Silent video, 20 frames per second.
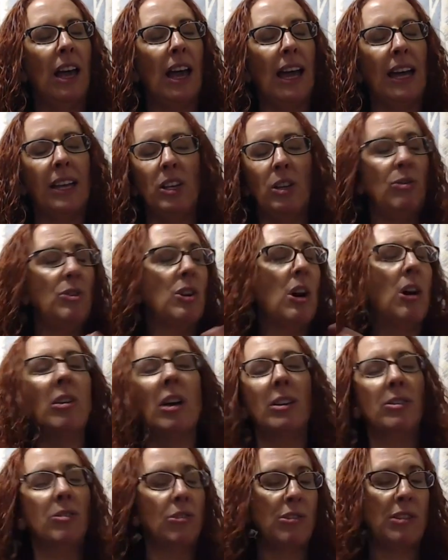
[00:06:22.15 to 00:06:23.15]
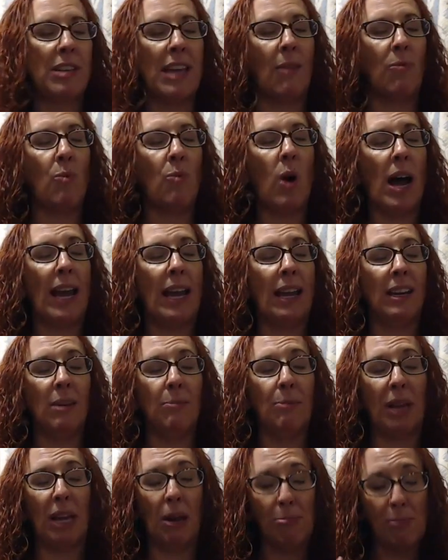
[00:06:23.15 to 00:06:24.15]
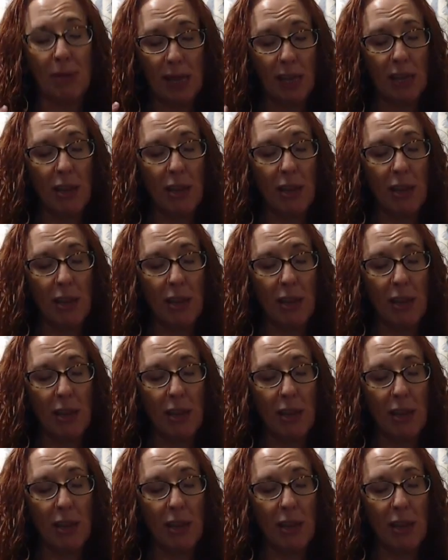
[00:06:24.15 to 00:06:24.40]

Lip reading: and you don't understand why, and it becomes